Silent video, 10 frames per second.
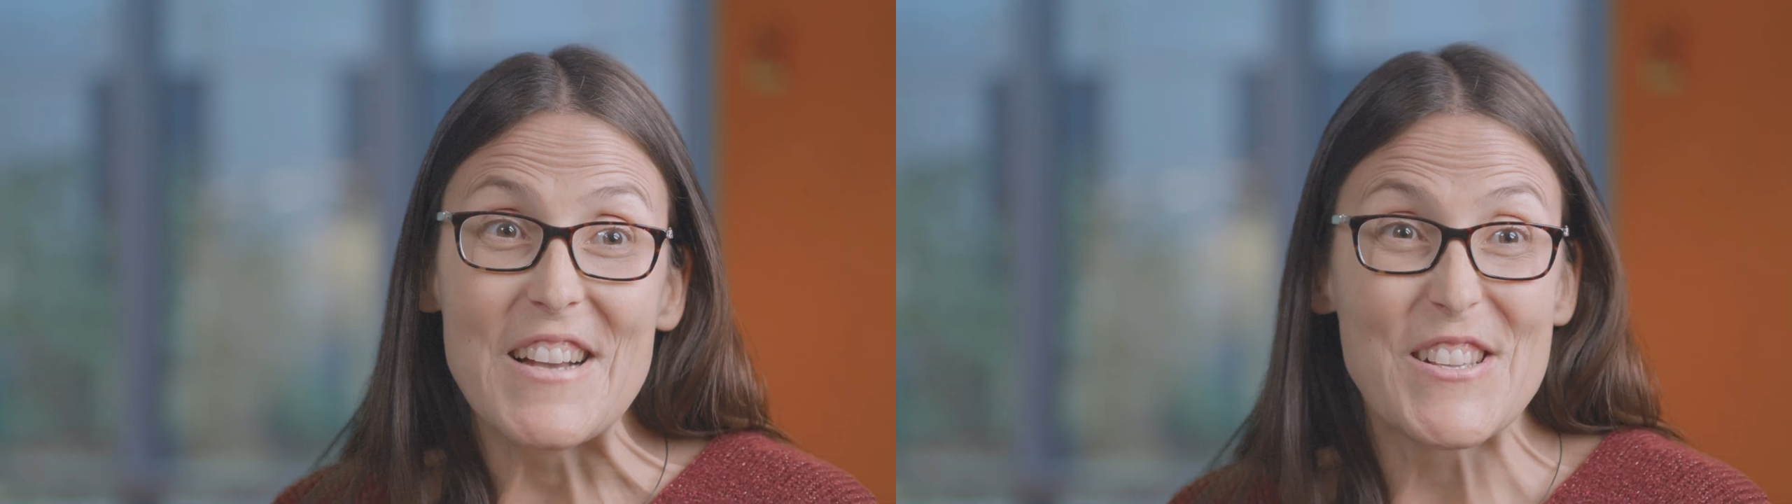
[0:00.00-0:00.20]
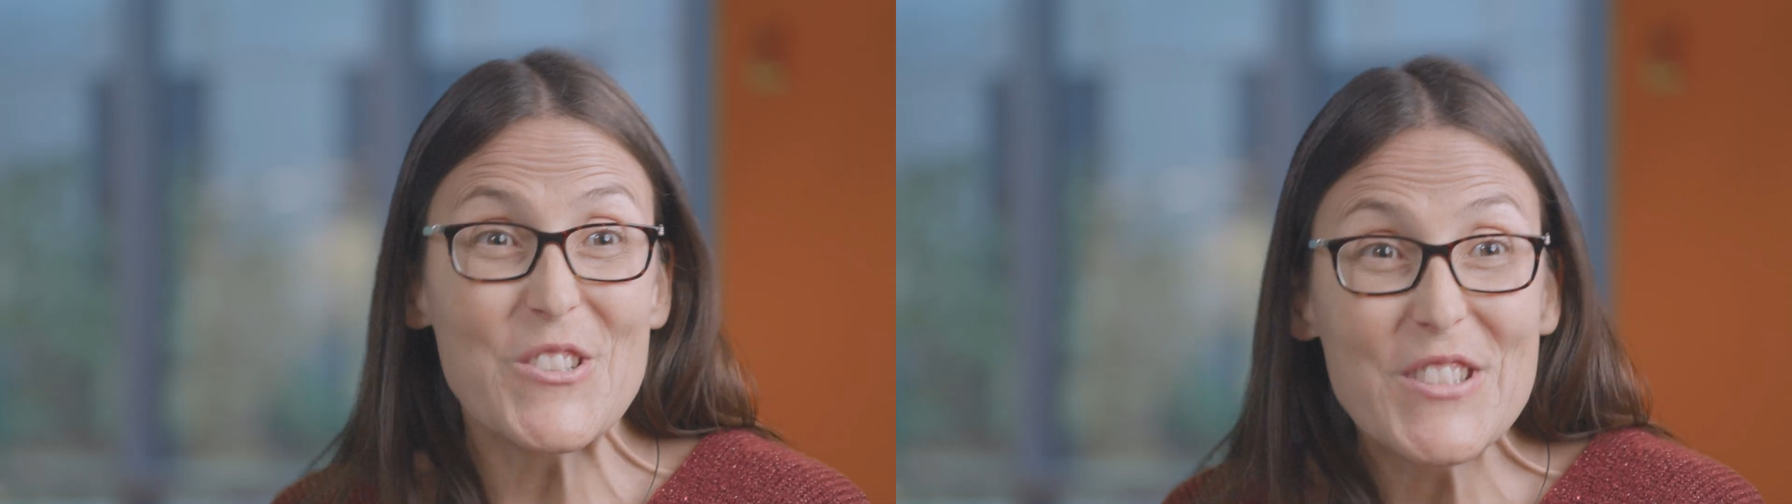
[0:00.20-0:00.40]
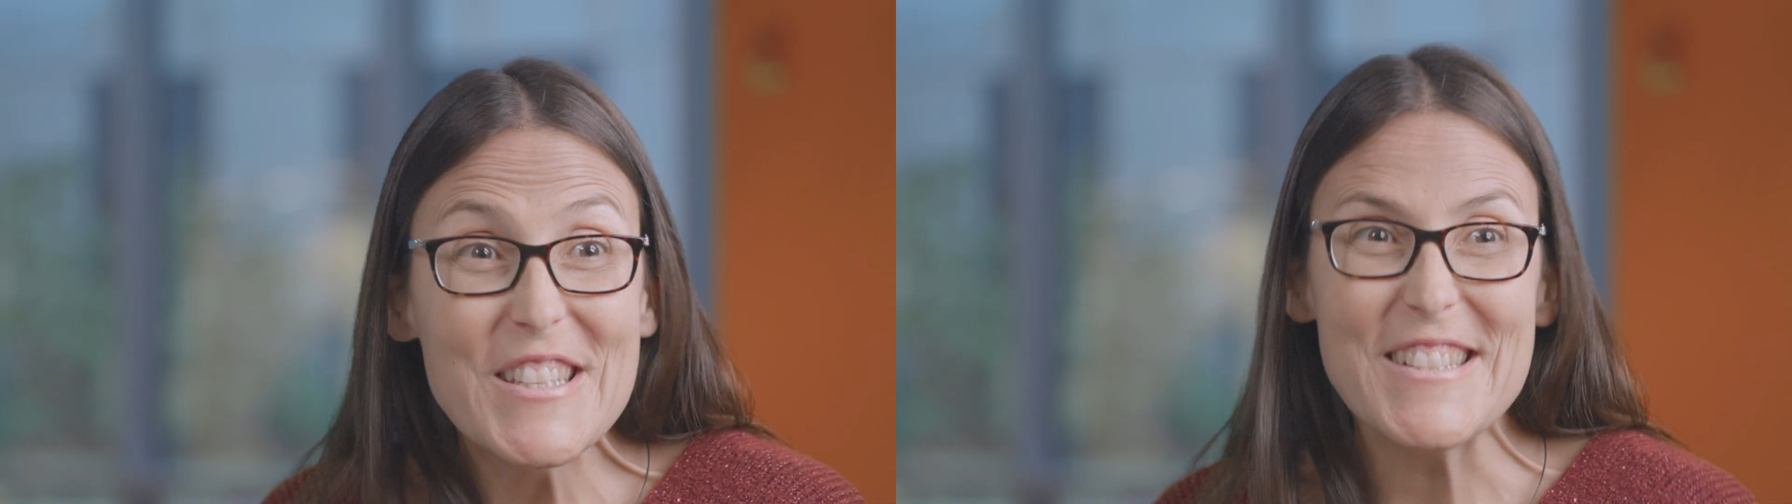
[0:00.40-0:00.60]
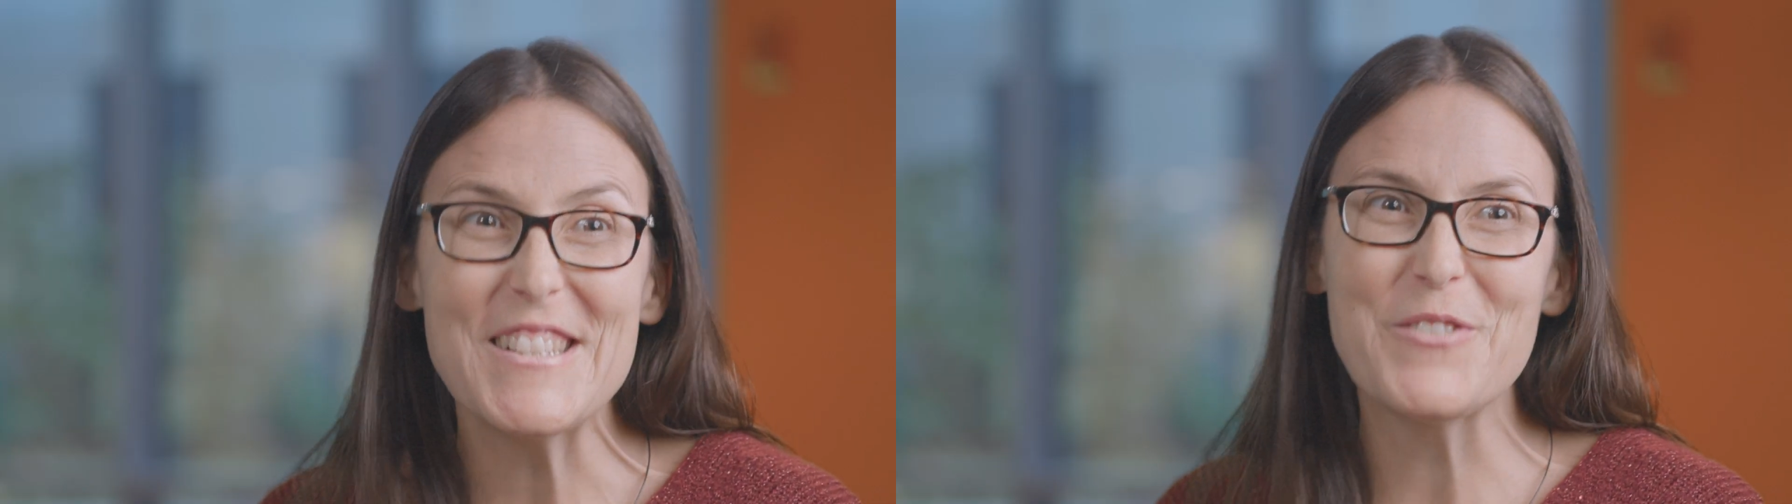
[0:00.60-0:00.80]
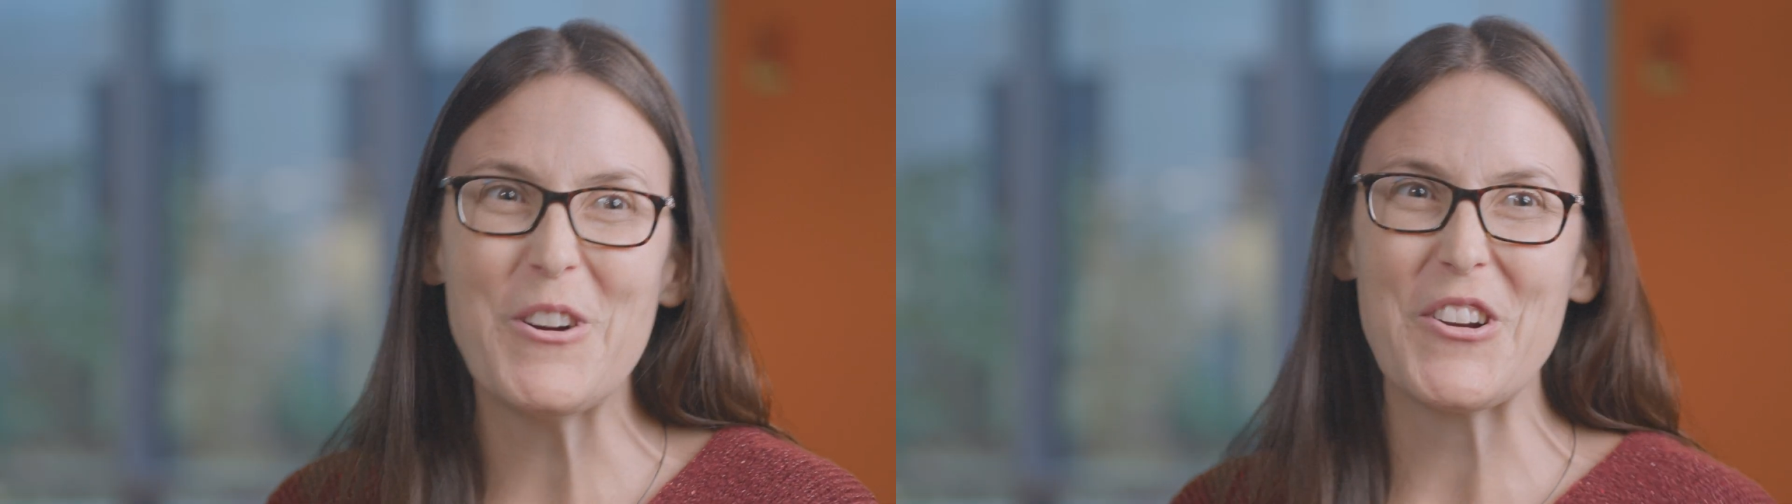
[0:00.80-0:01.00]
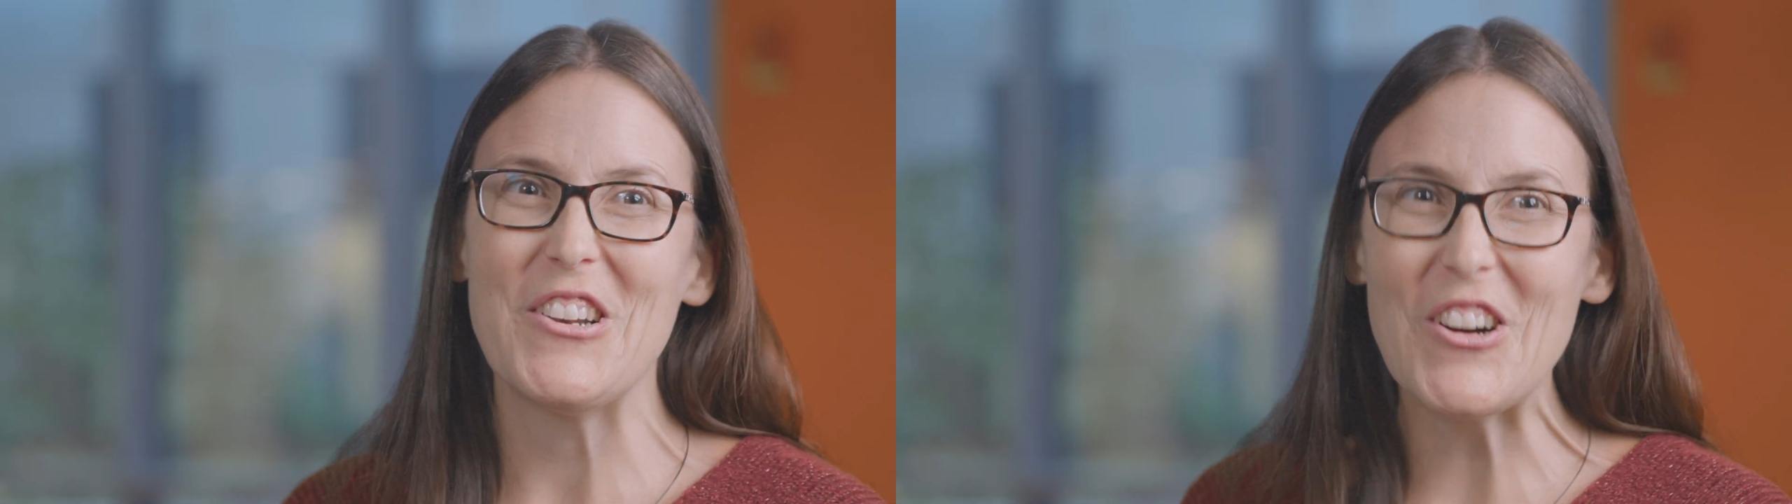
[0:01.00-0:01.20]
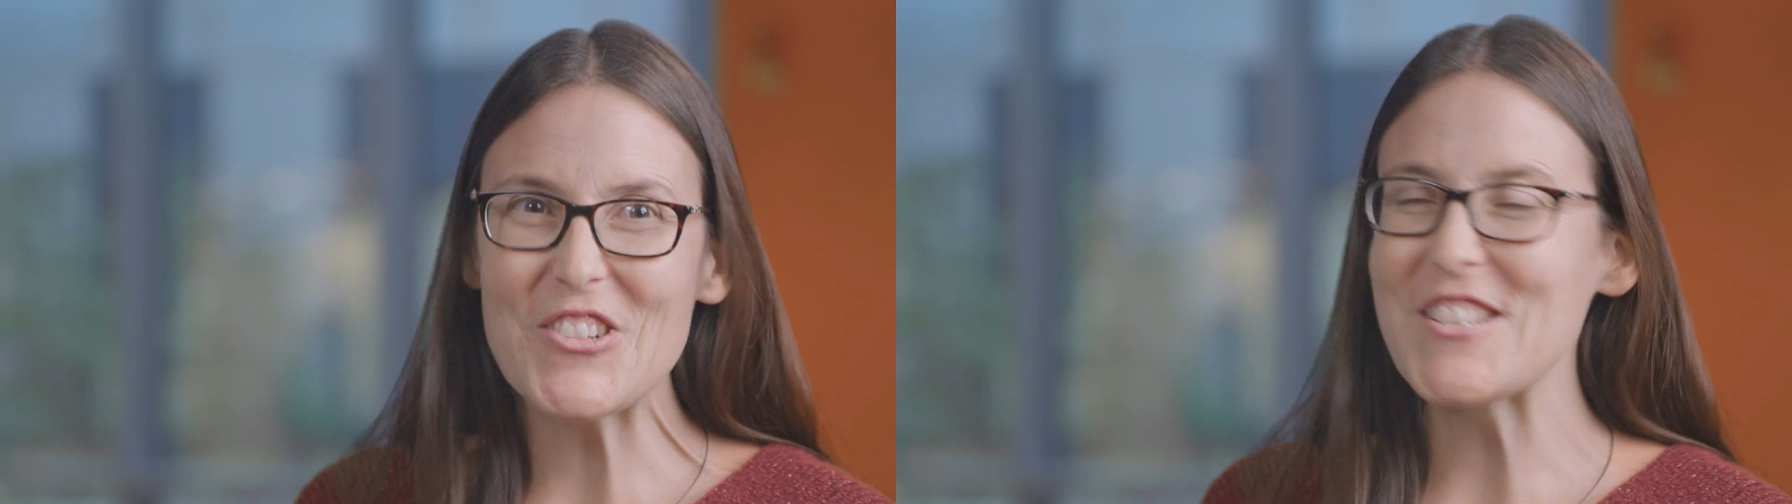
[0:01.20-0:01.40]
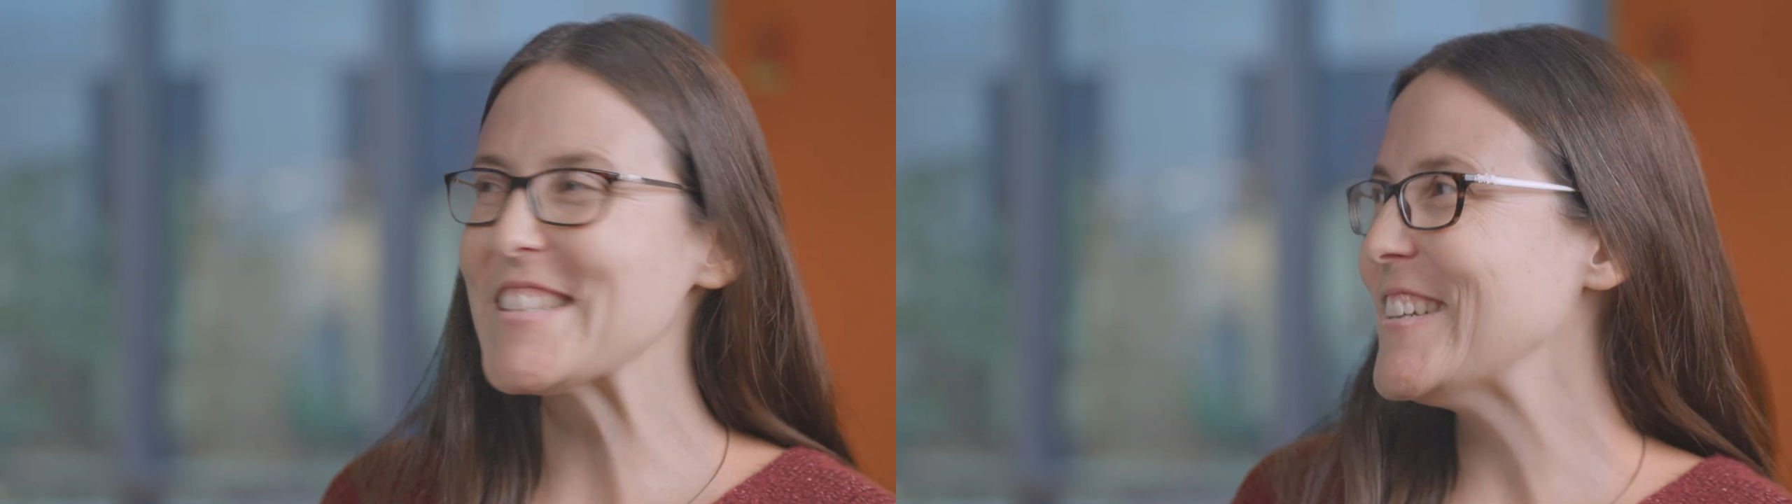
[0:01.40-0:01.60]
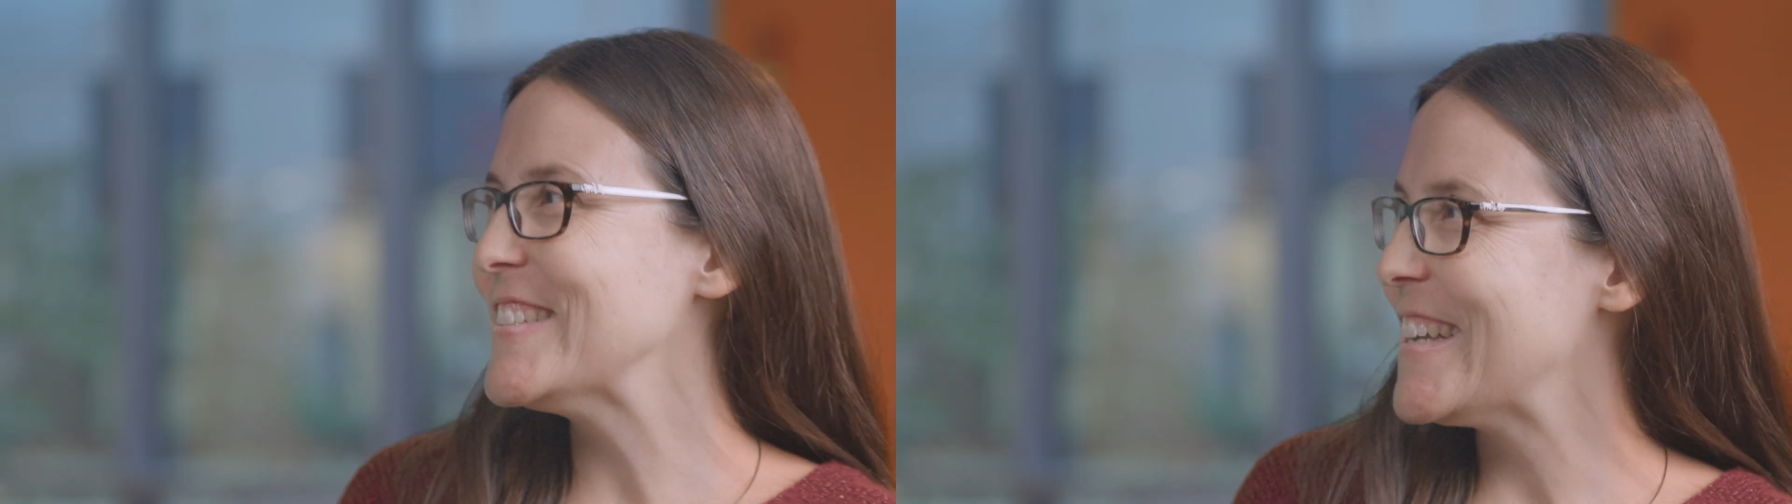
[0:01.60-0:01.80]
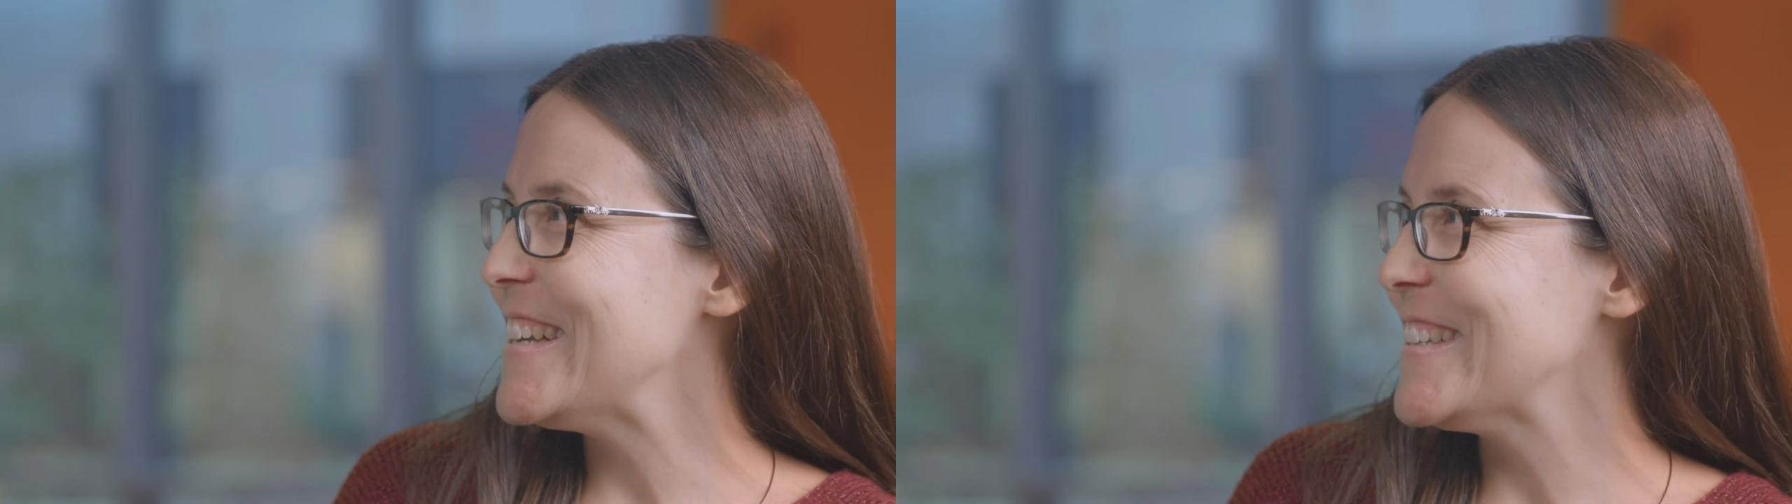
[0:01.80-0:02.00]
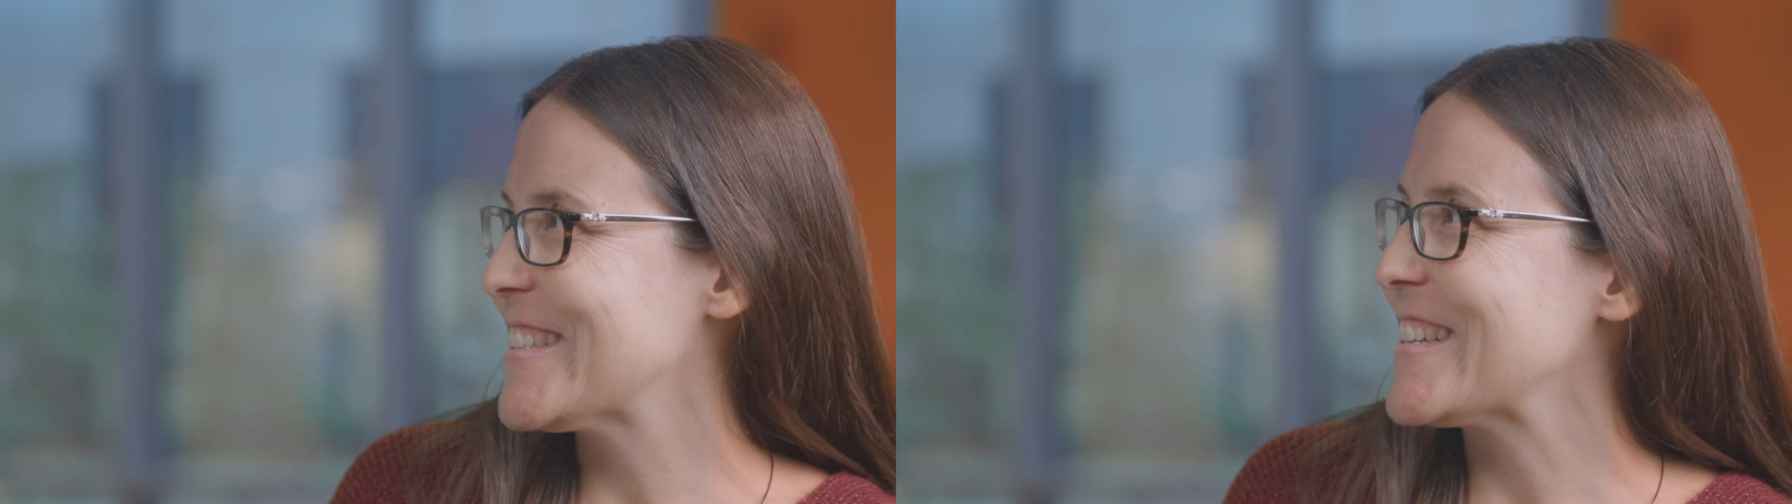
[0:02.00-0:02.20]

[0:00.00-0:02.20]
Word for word: So this is where large-scale data